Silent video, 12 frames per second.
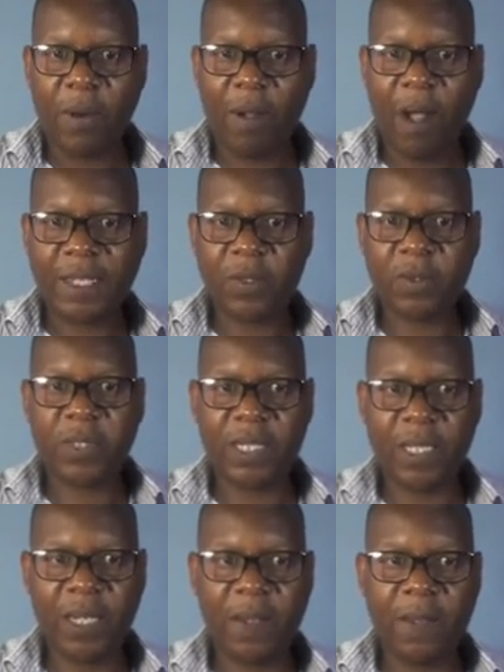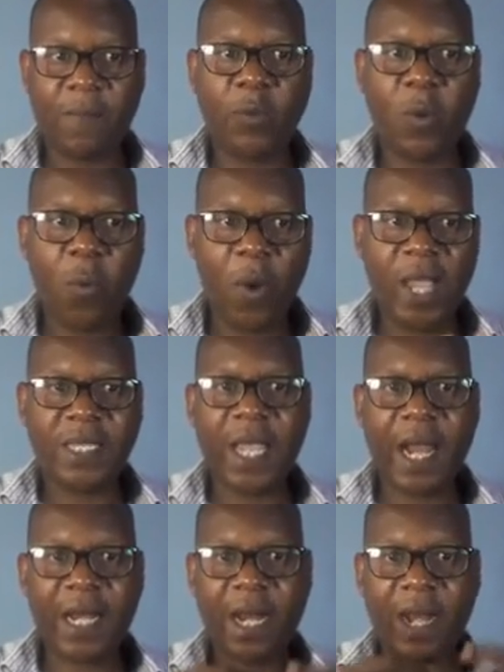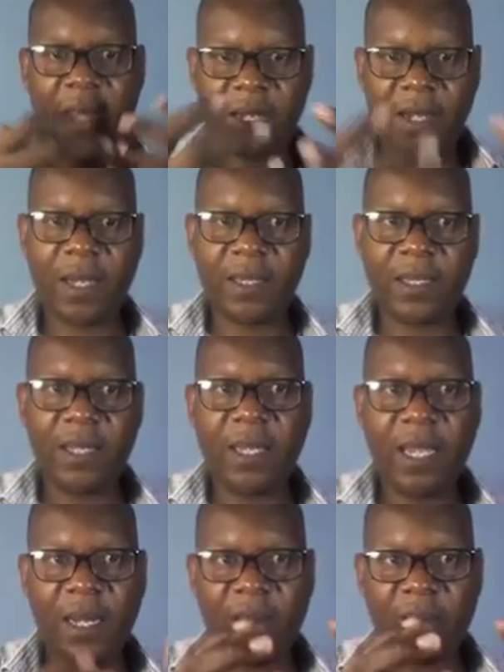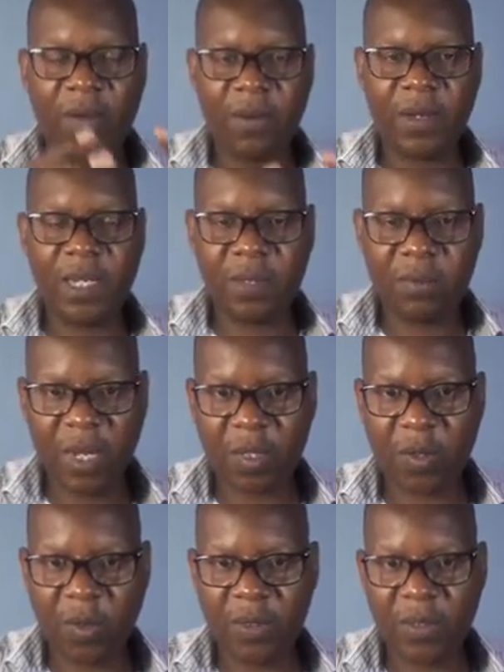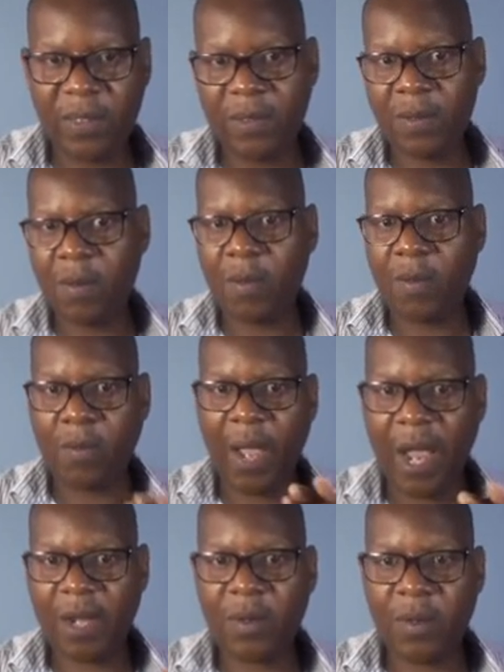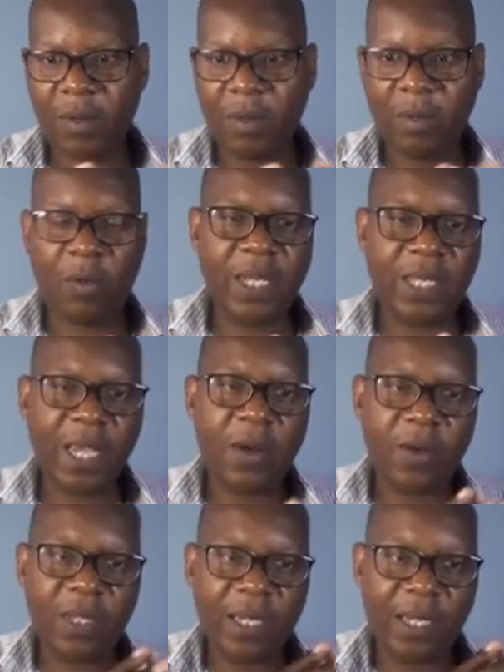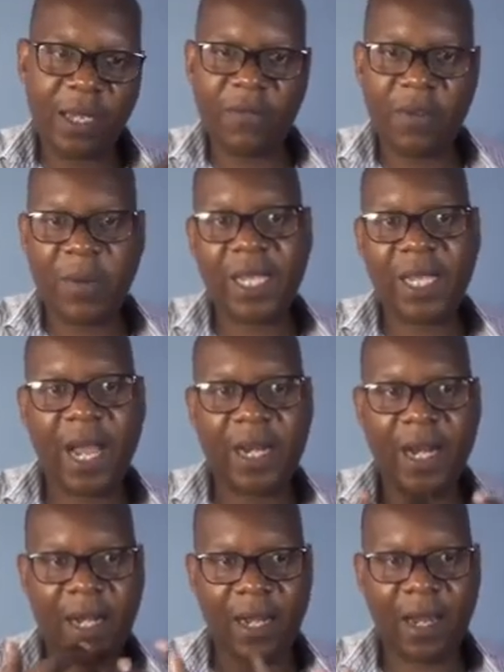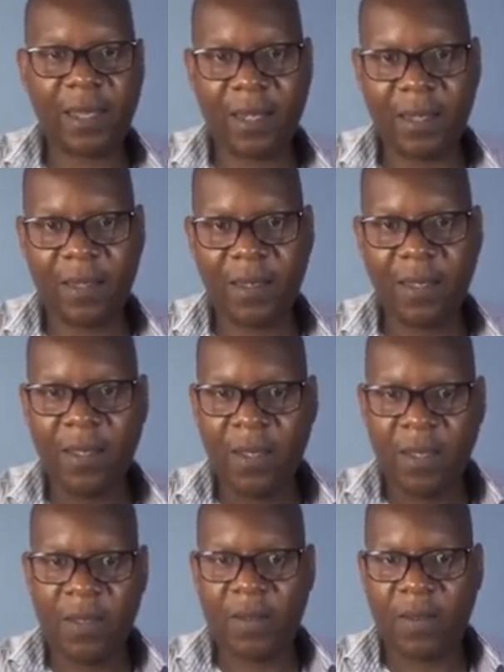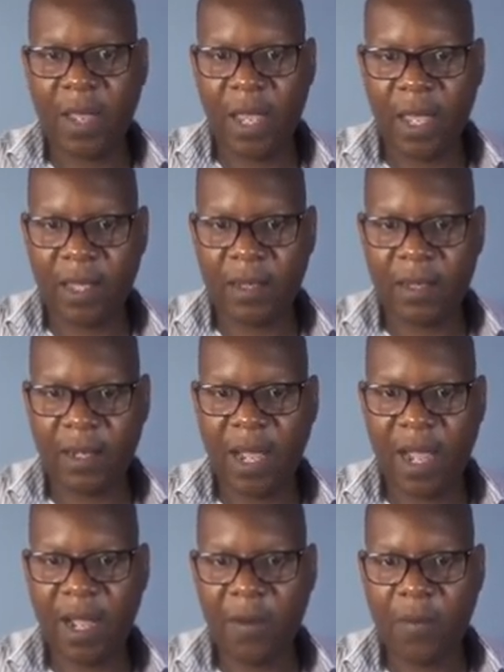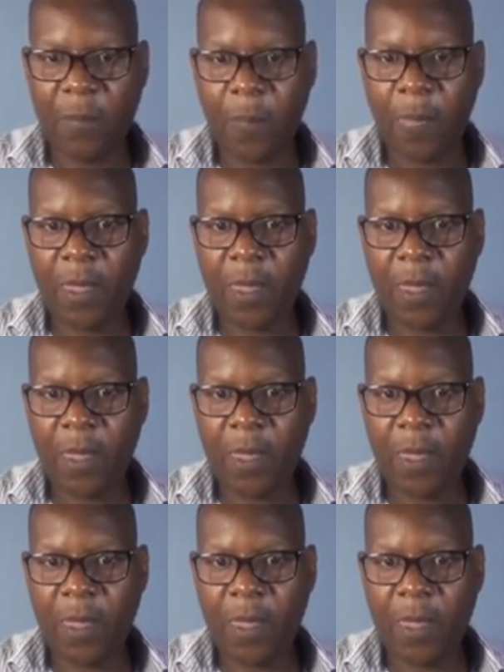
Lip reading: as you see, the weights are calculated in this method. The weights are not given but are calculated. And now,